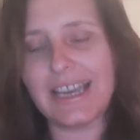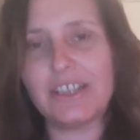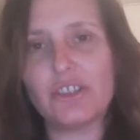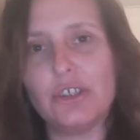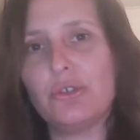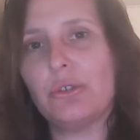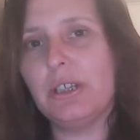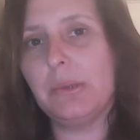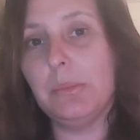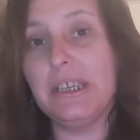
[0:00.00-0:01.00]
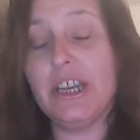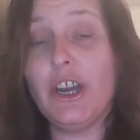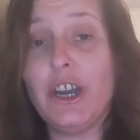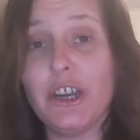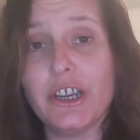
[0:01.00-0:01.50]
actually truly be
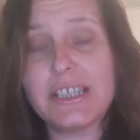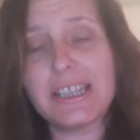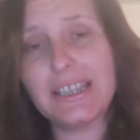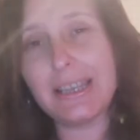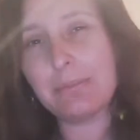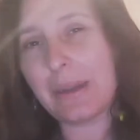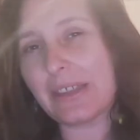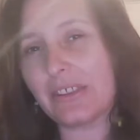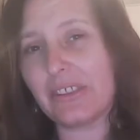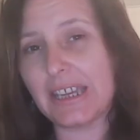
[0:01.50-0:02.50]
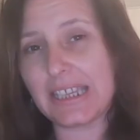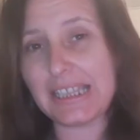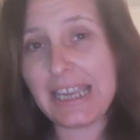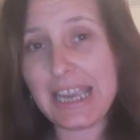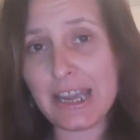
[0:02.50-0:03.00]
heard and the impact that that
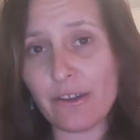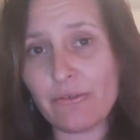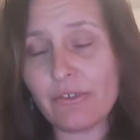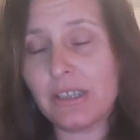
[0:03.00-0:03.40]
can have.